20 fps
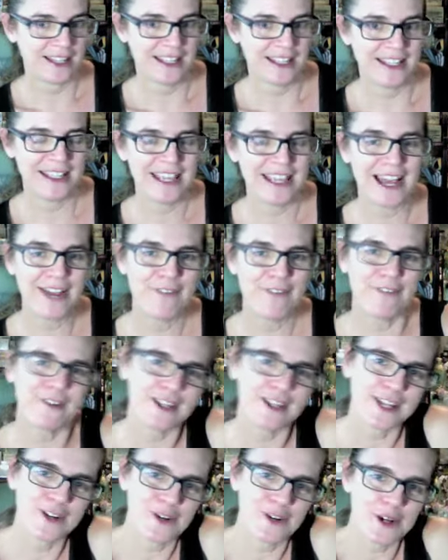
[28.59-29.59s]
yeah, I feel
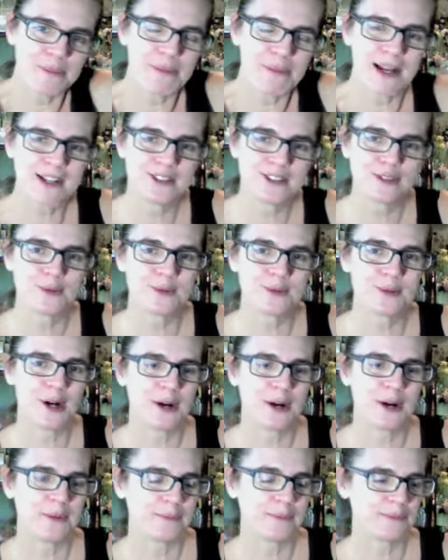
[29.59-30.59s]
like going back to
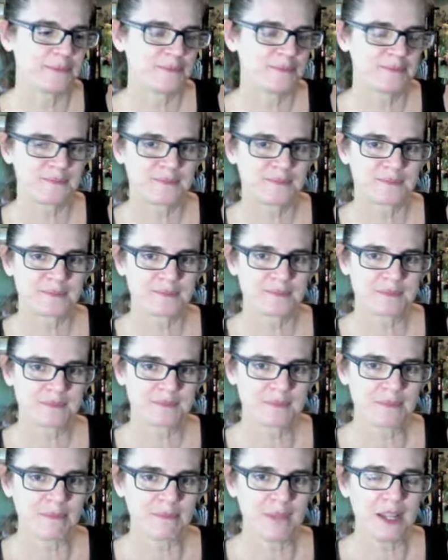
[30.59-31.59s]

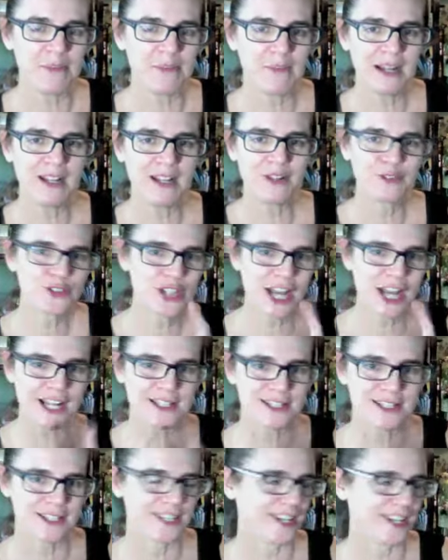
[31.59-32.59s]
my little
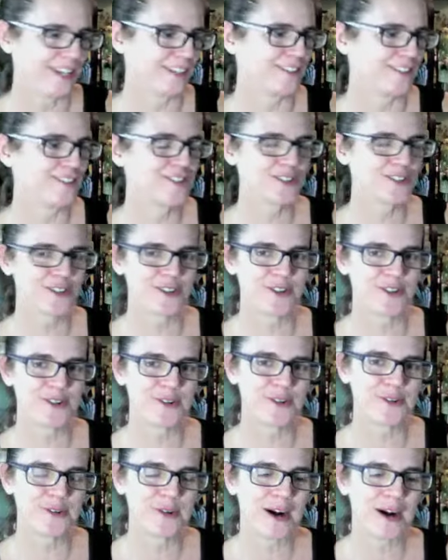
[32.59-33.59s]
chats again. So,